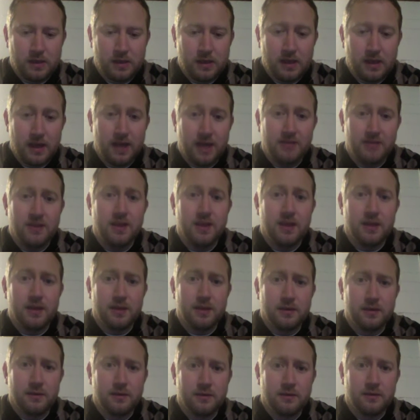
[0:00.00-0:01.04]
And
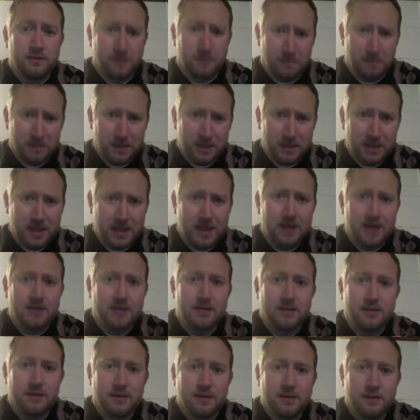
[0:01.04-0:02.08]
then from
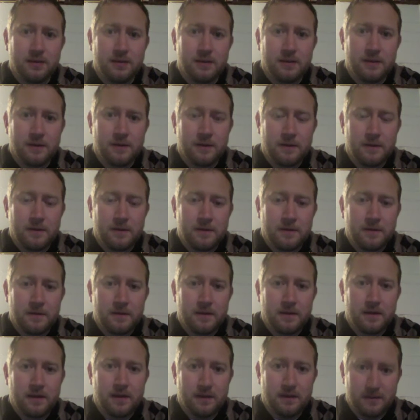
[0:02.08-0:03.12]
Lent
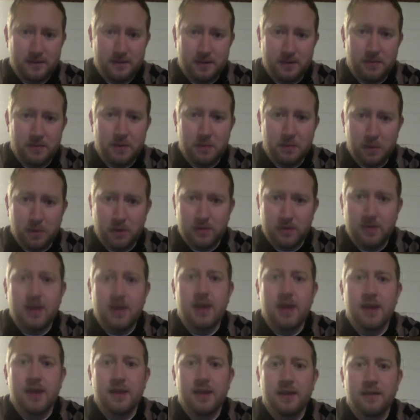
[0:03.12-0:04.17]
until my
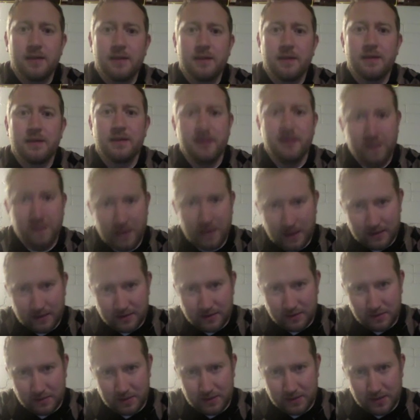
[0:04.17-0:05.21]
birthday, guess
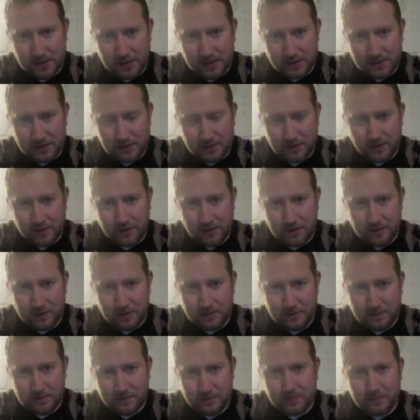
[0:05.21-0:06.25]
how many days there are?
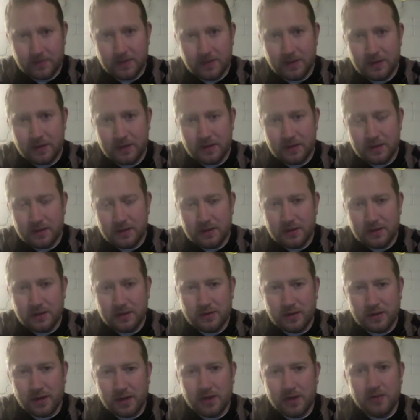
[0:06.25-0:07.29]

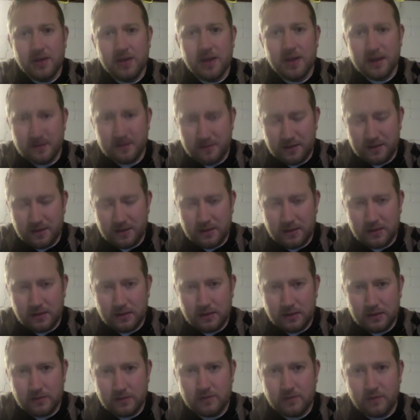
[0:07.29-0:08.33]
That's right, you guessed it,
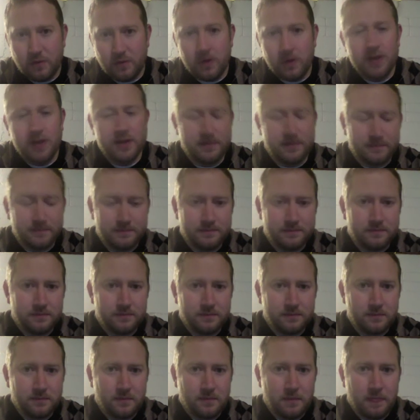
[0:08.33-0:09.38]
40.
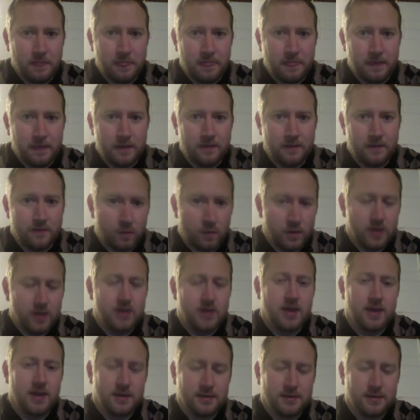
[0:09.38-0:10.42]
40
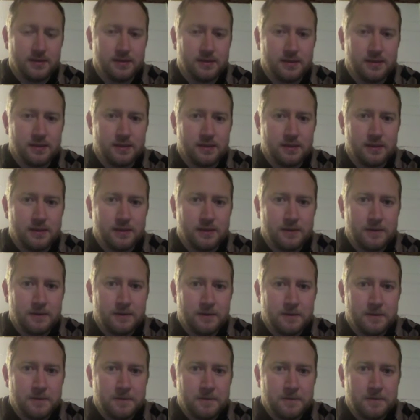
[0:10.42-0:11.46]
days.
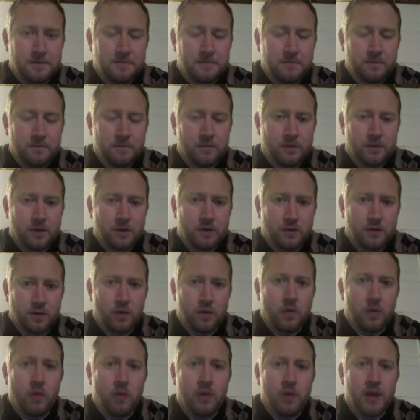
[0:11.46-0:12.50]
So
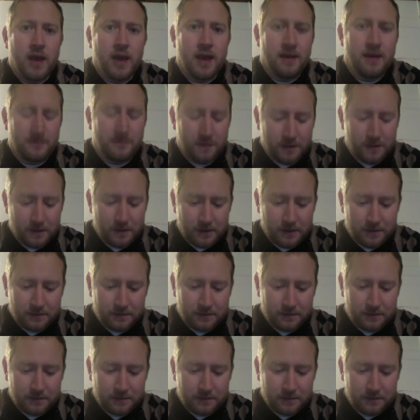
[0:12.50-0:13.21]
what we have here